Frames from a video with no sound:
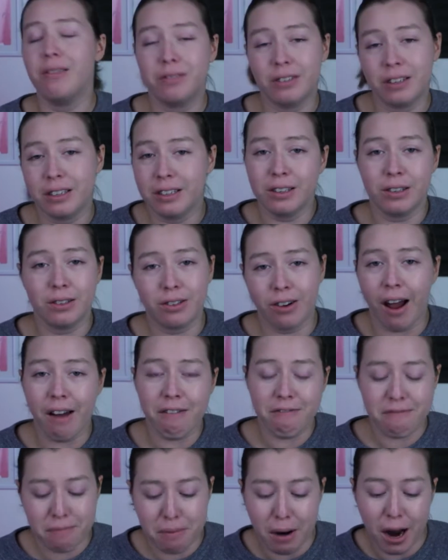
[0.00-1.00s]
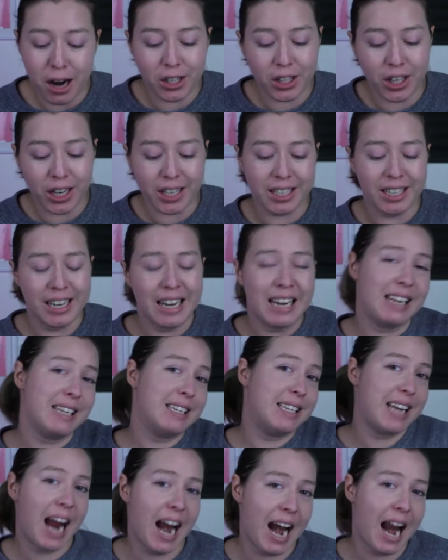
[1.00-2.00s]
for a little craft project,
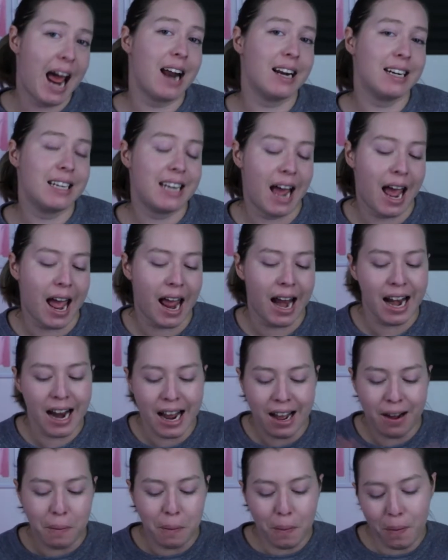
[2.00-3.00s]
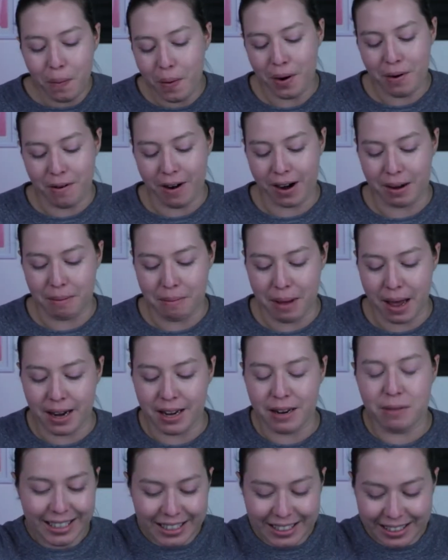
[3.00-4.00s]
10 out of 10, would
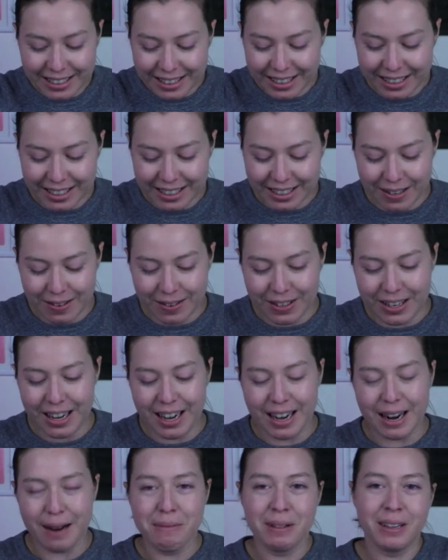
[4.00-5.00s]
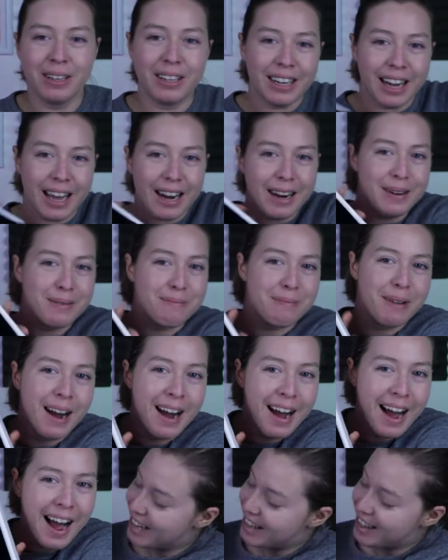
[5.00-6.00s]
recommend. He just looks so good. I mean, look at him.
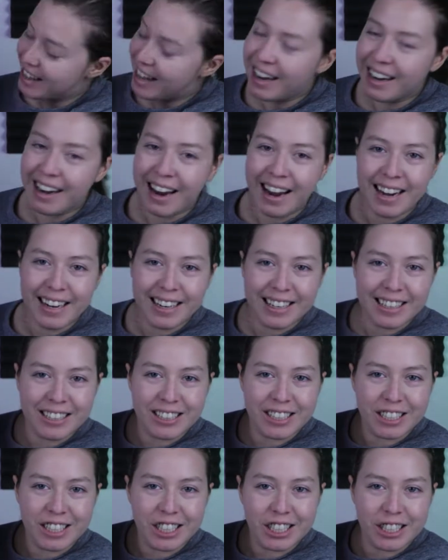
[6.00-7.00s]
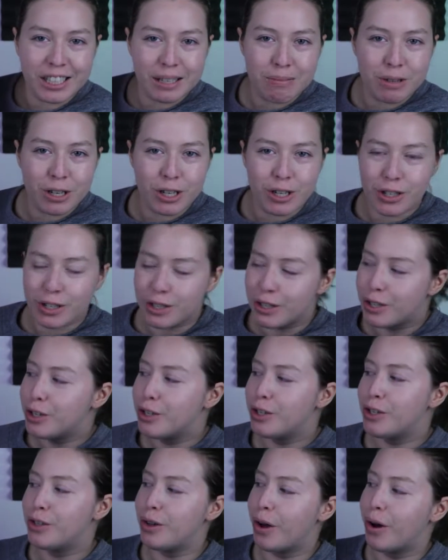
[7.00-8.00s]
In the light, he just shimmers
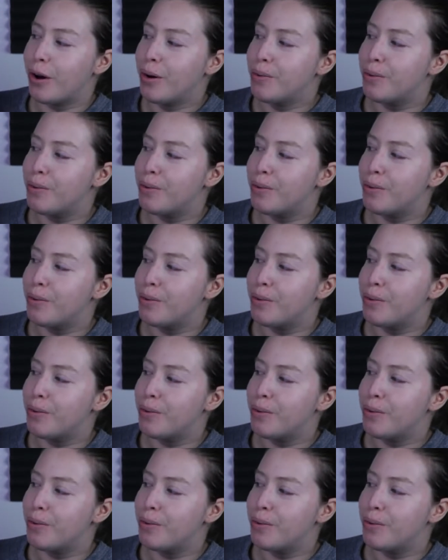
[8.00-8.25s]
so